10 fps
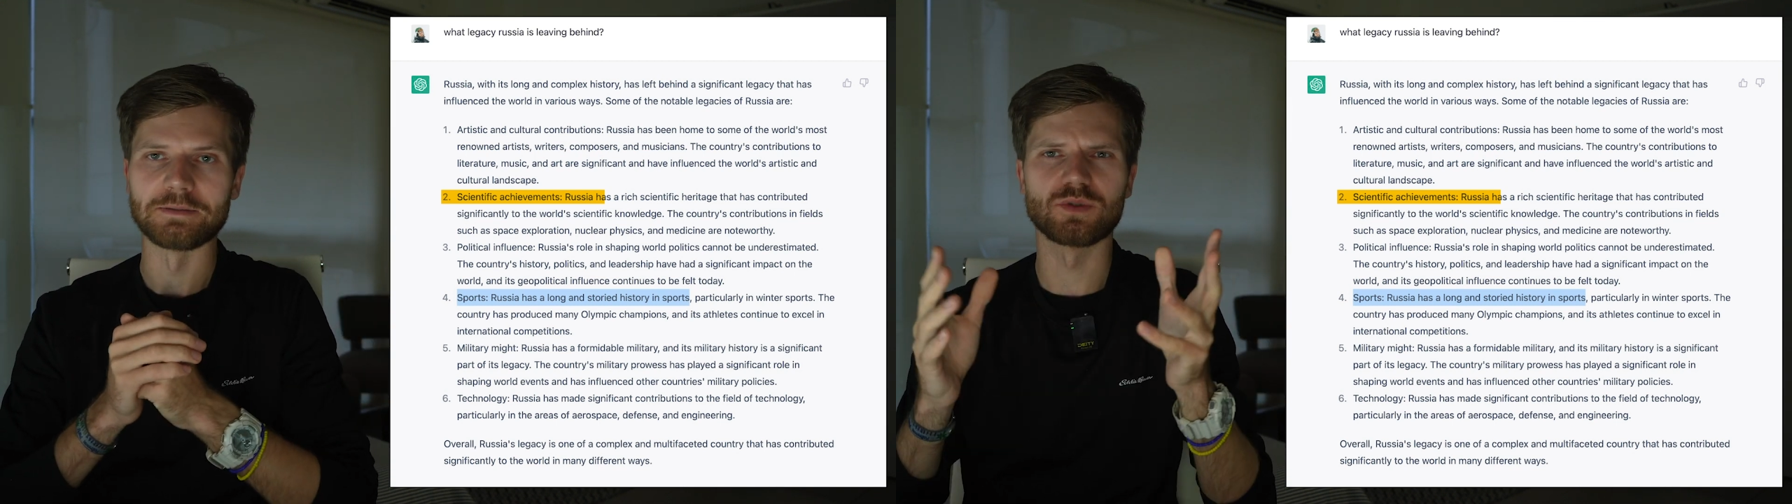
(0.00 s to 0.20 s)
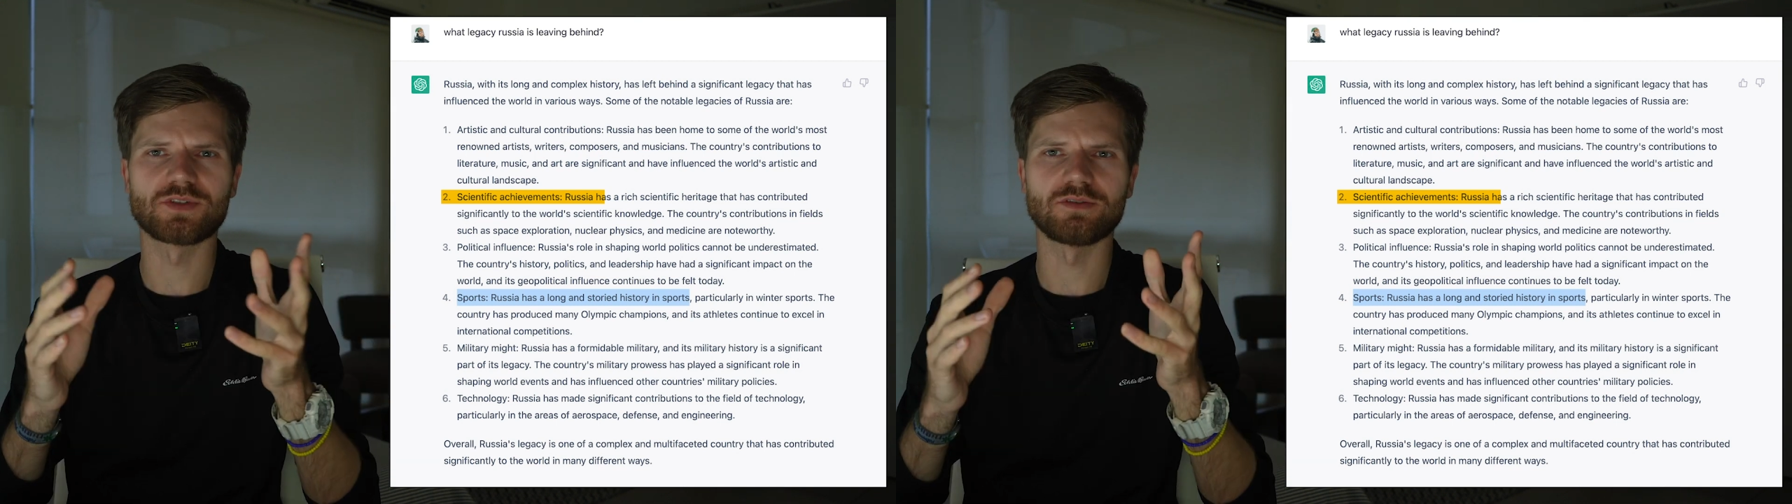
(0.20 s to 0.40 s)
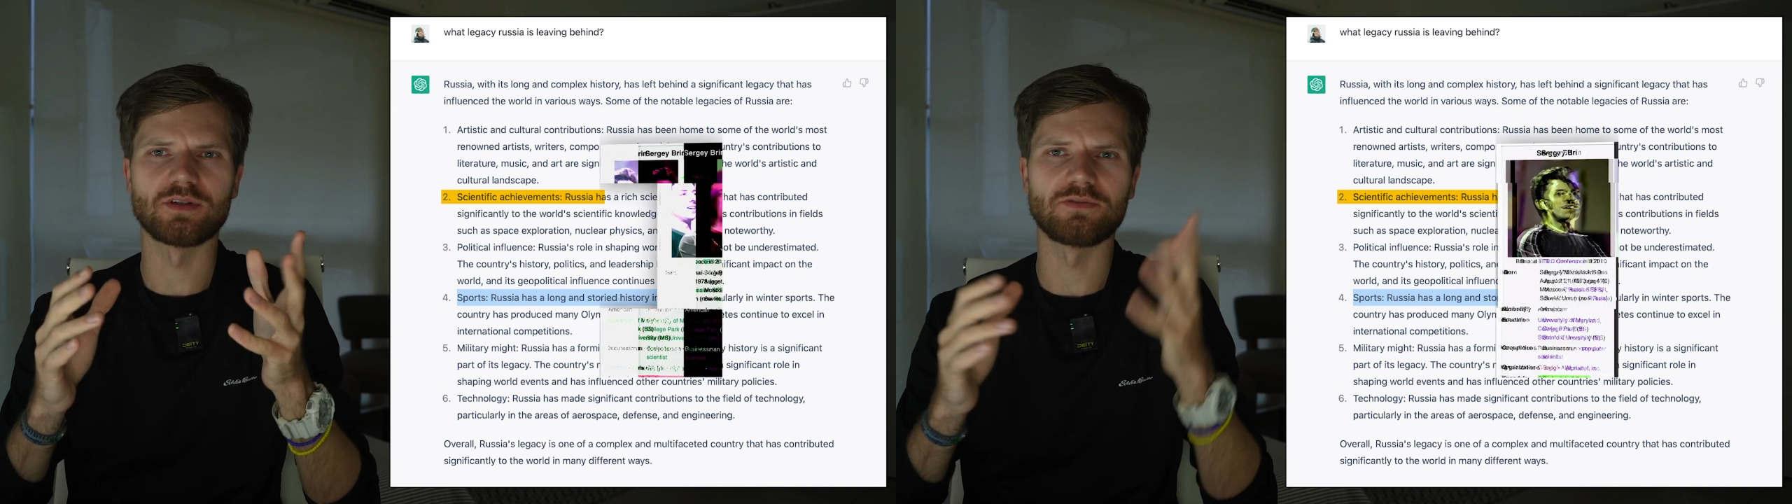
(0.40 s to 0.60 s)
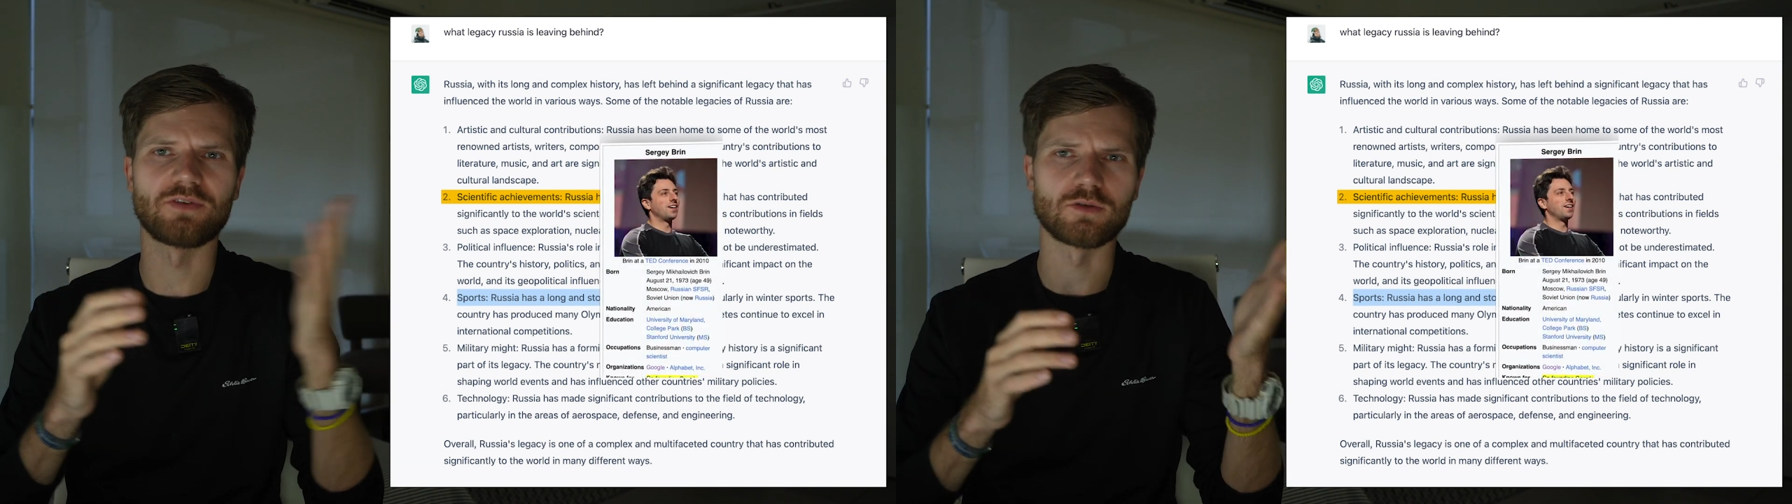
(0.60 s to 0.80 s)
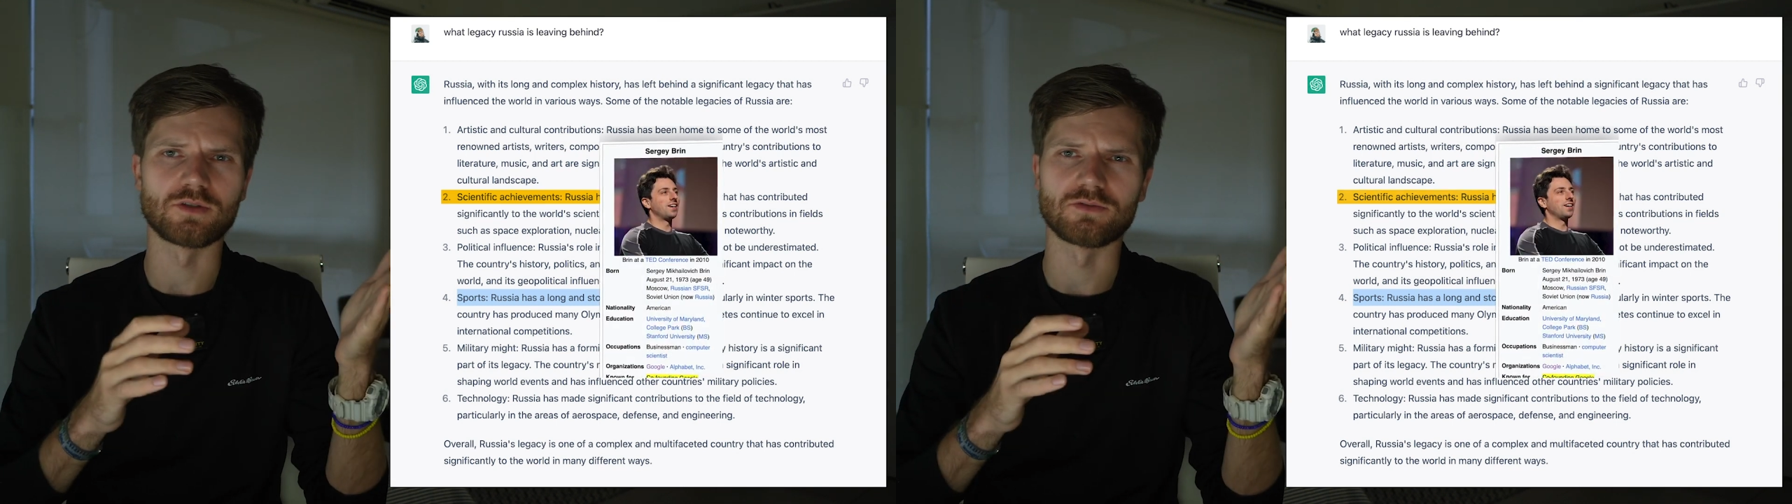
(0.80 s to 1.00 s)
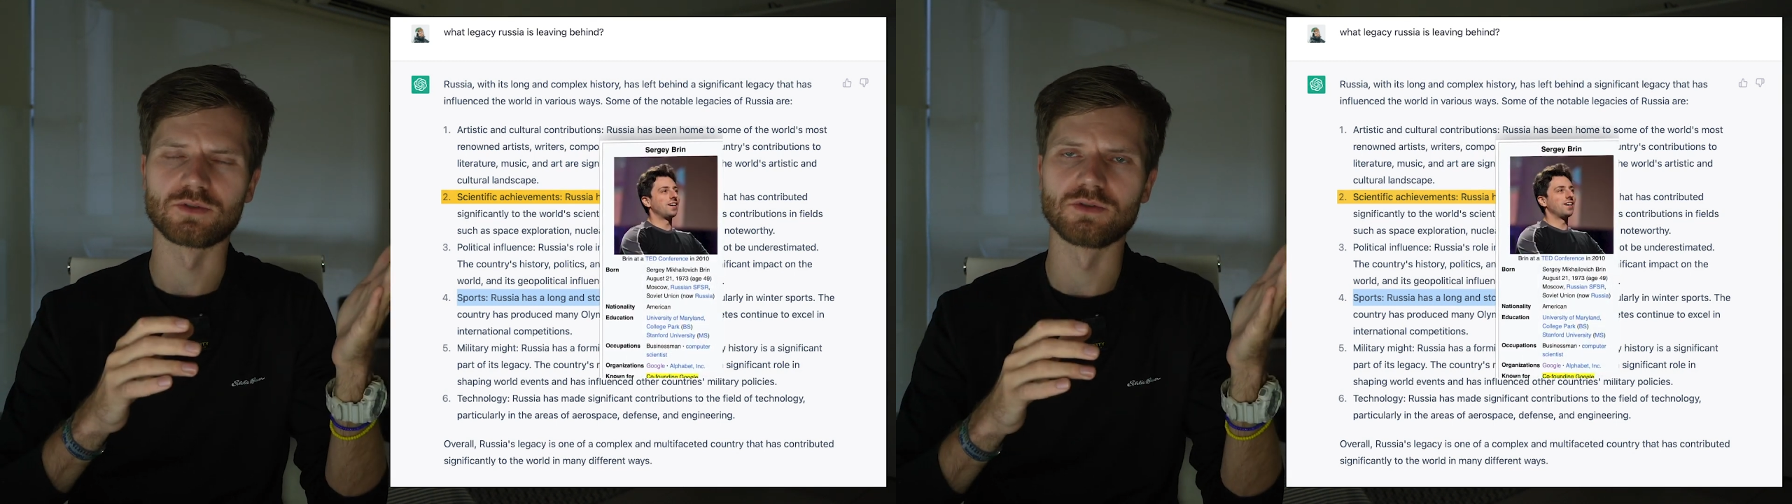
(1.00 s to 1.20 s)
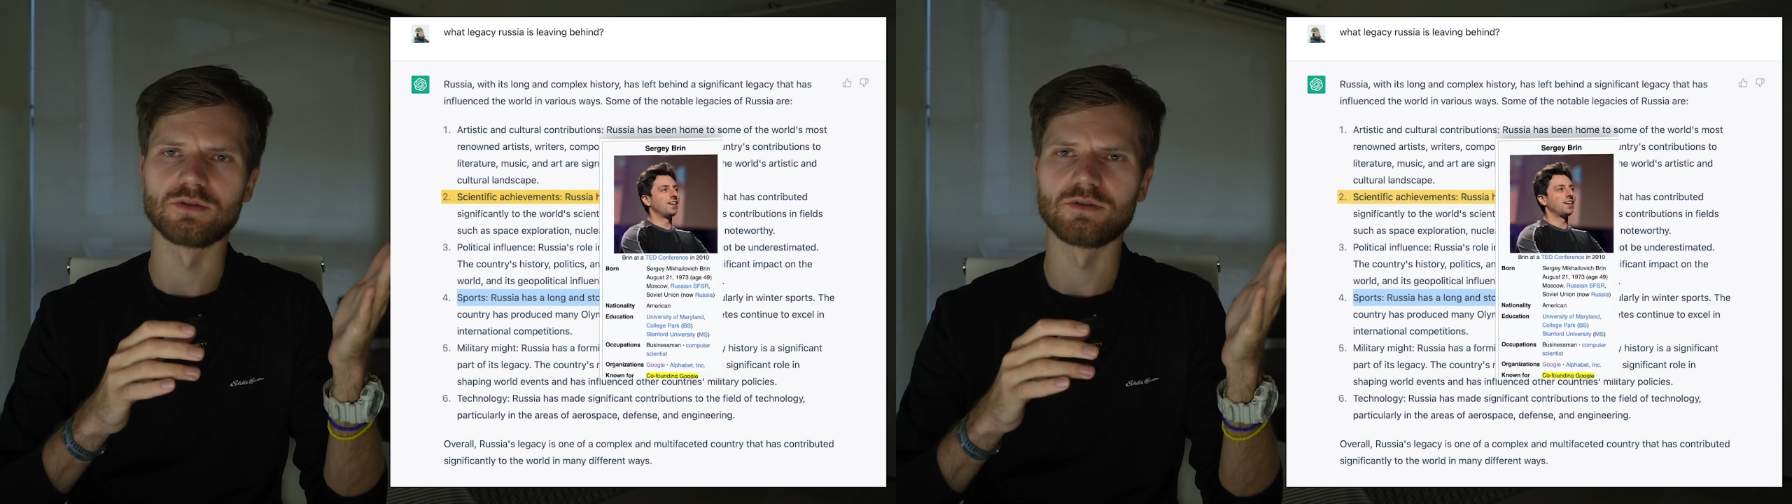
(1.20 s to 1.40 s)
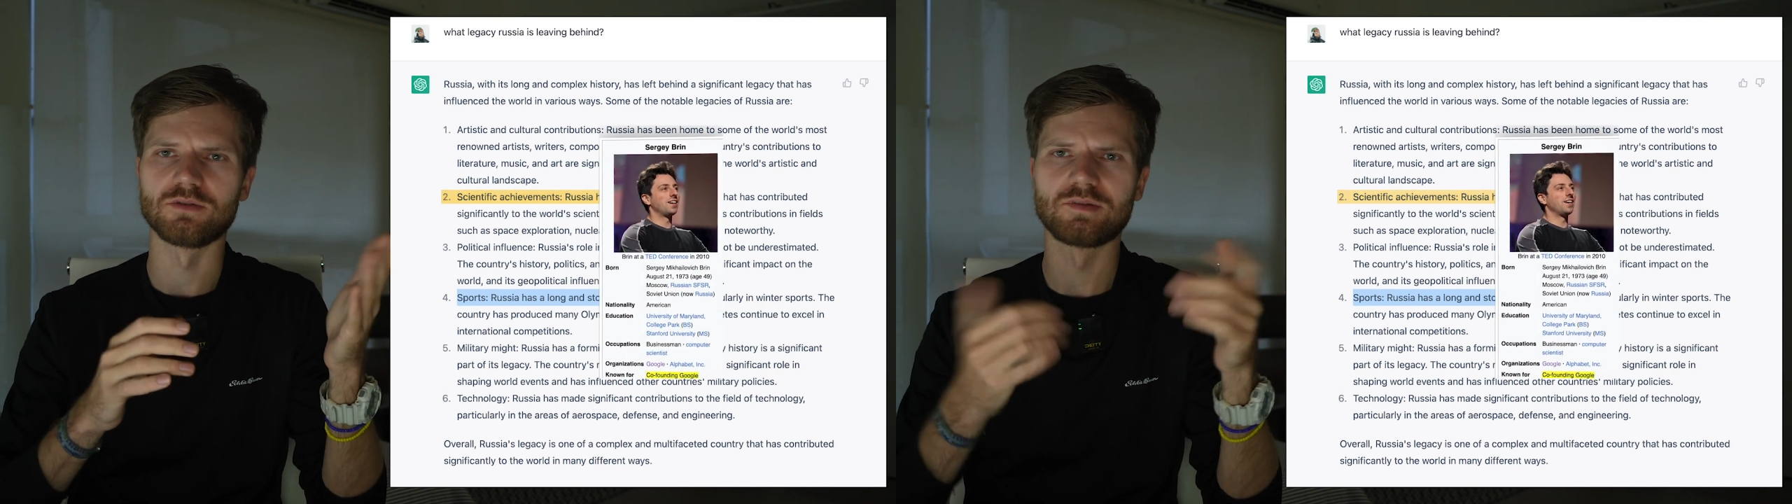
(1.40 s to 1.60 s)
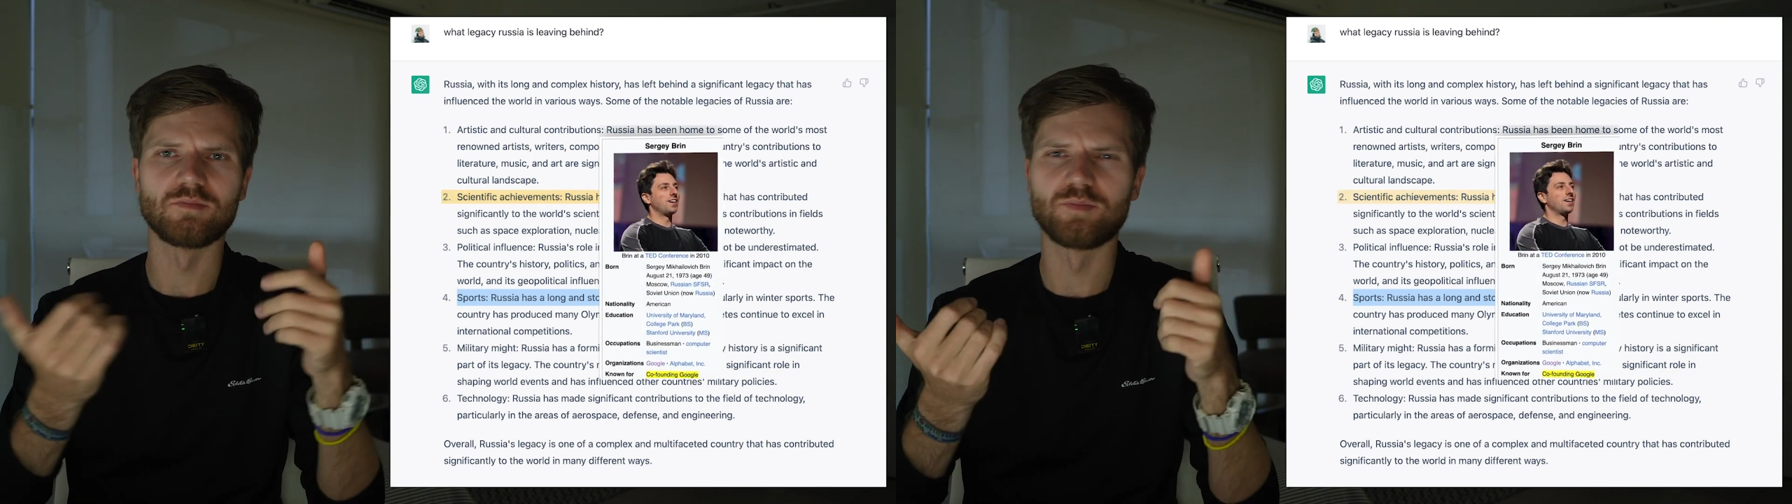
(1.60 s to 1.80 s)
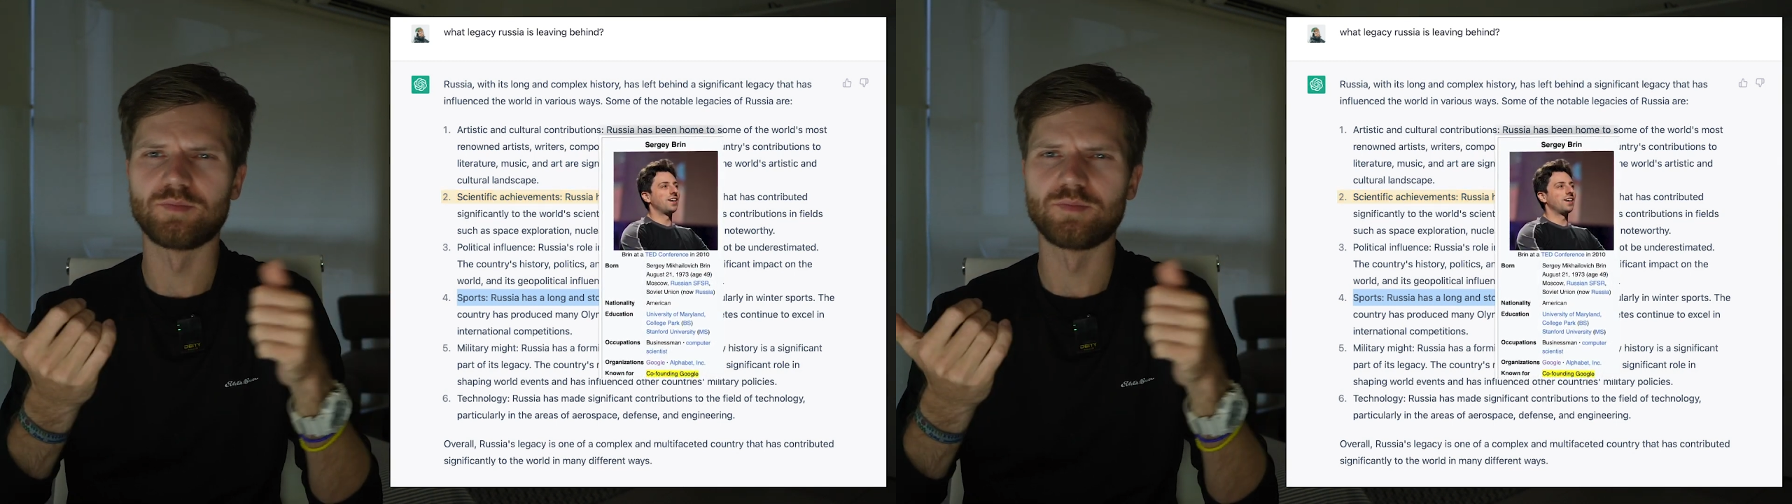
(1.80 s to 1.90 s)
Wasn't the founder of Google